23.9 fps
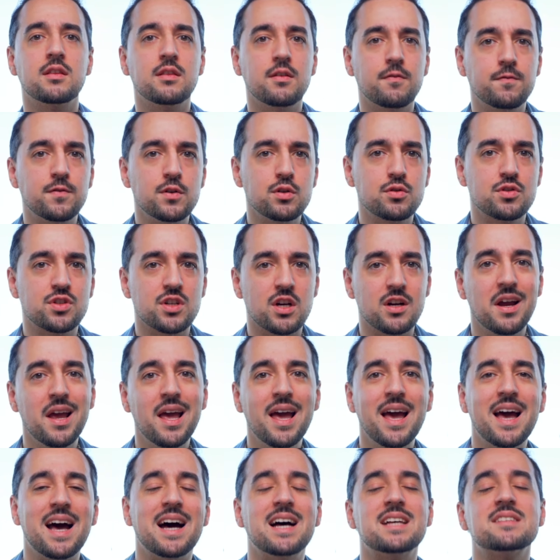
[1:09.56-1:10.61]
in the future
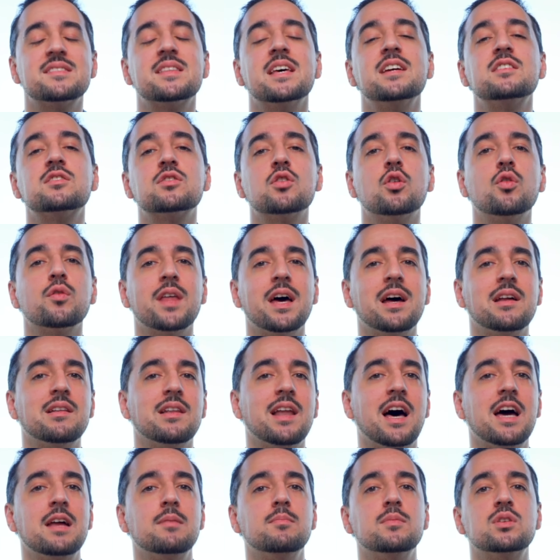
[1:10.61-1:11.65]
as they toe that
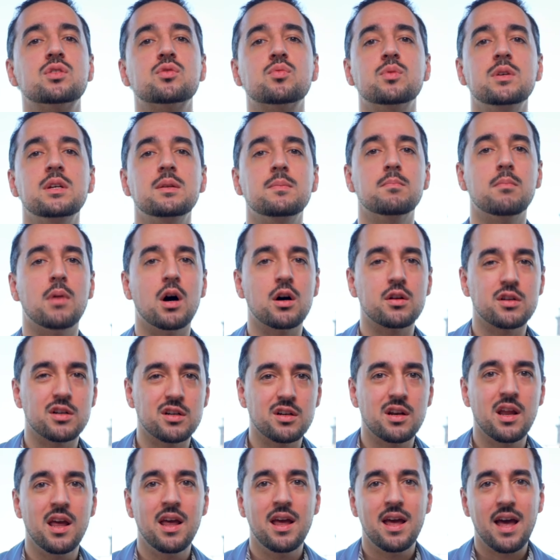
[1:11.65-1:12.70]
line between
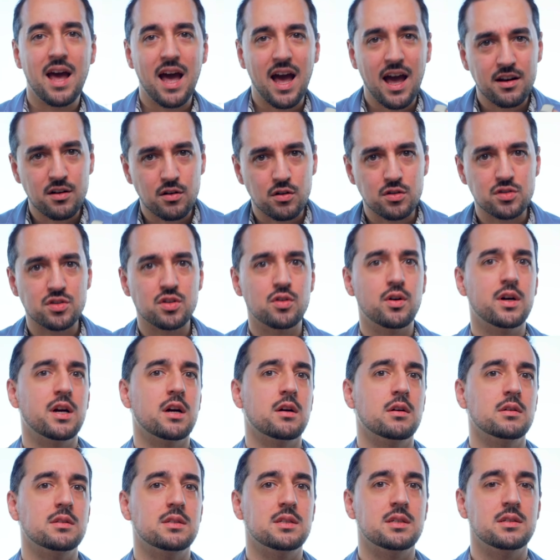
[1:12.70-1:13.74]
modern and also
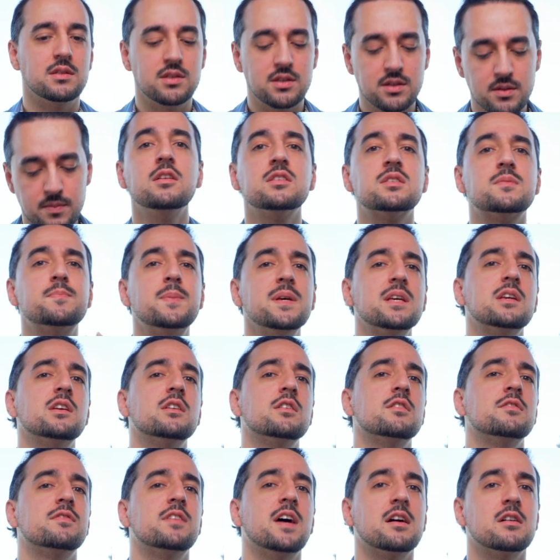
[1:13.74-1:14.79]
heritage. Speaking
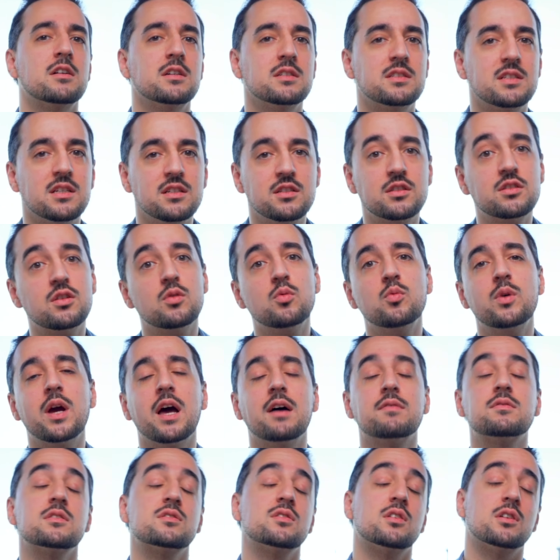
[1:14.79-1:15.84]
of heritage, we
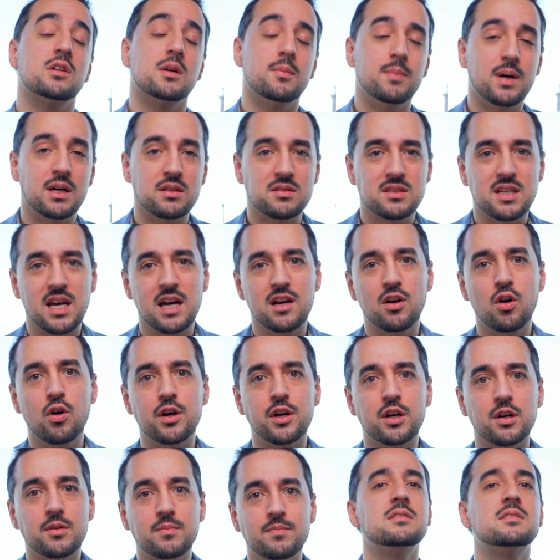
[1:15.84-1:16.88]
have to talk about Tag
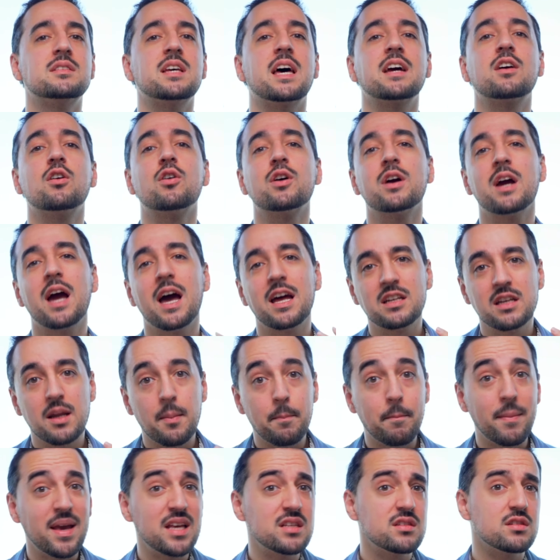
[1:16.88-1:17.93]
Heuer. Tag Heuer had an
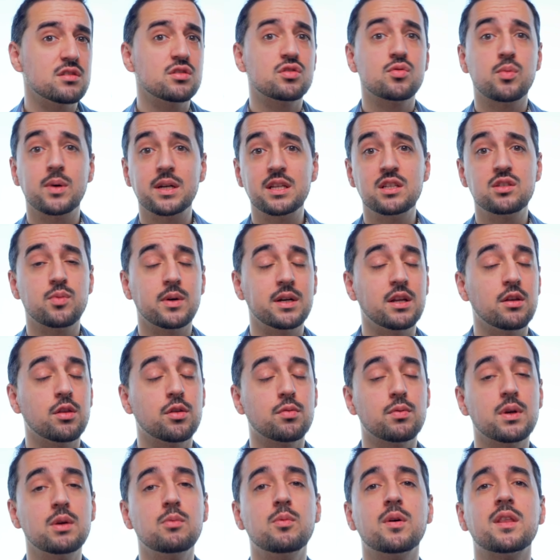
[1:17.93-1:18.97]
amazing
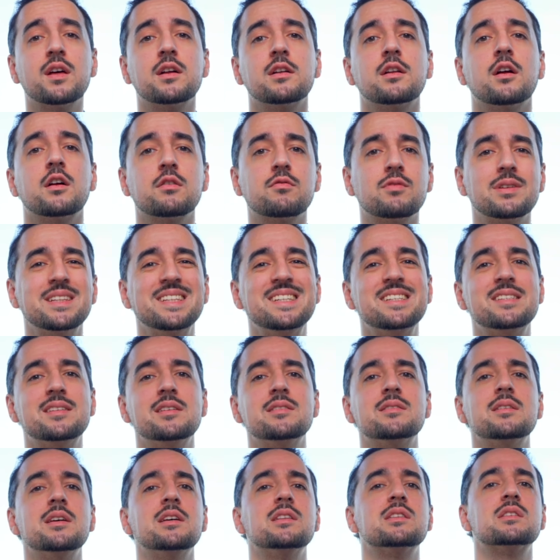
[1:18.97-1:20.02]
2023 with a lot of
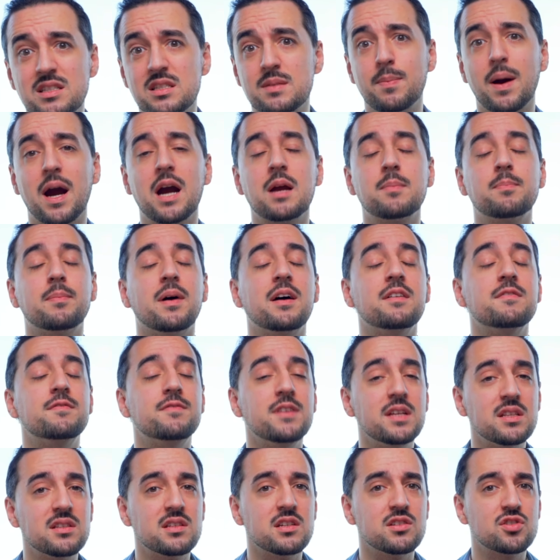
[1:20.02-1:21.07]
releases inspired by
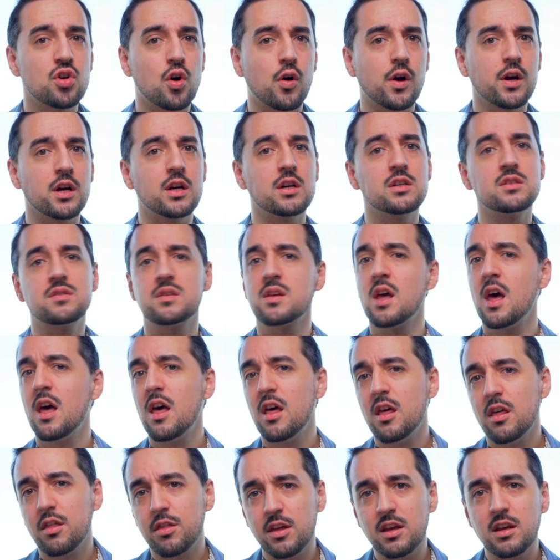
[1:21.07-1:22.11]
vintage Heuers,
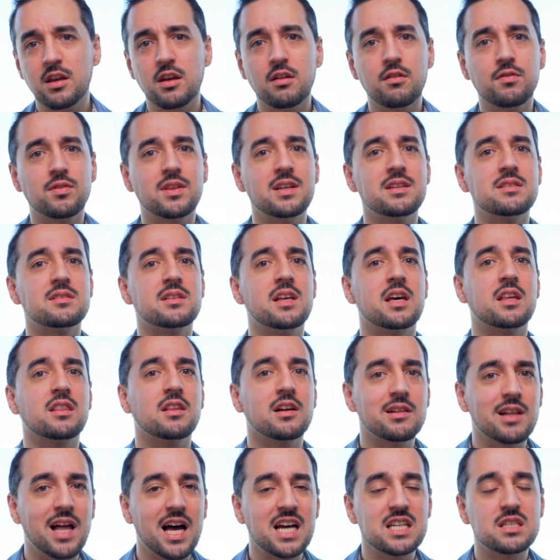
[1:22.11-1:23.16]
thinking of things like the
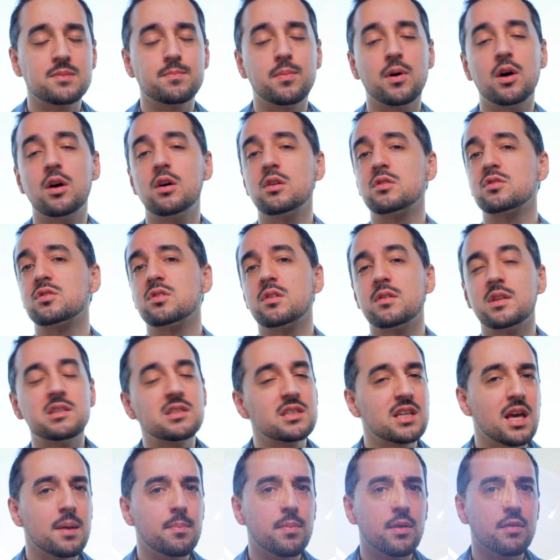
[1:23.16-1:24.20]
glass box or the
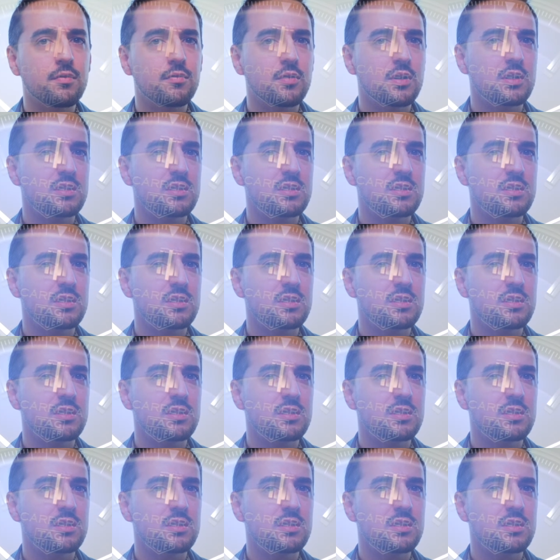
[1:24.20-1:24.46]
skipper, for